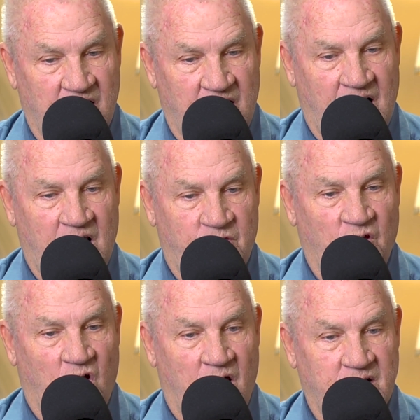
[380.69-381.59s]
And I
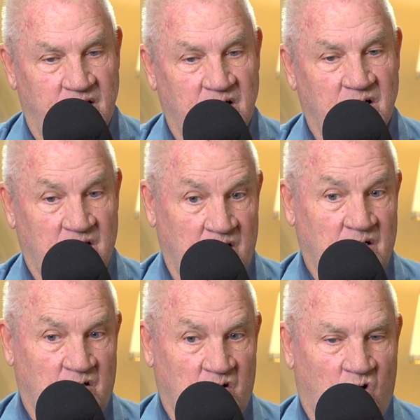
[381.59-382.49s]
thought
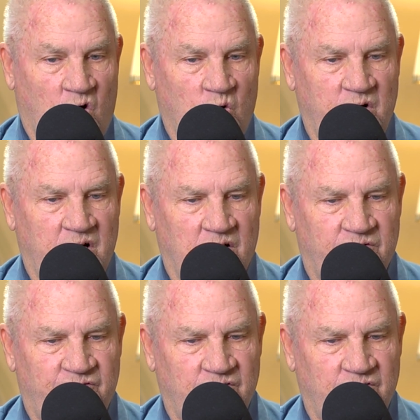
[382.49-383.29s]
owning a,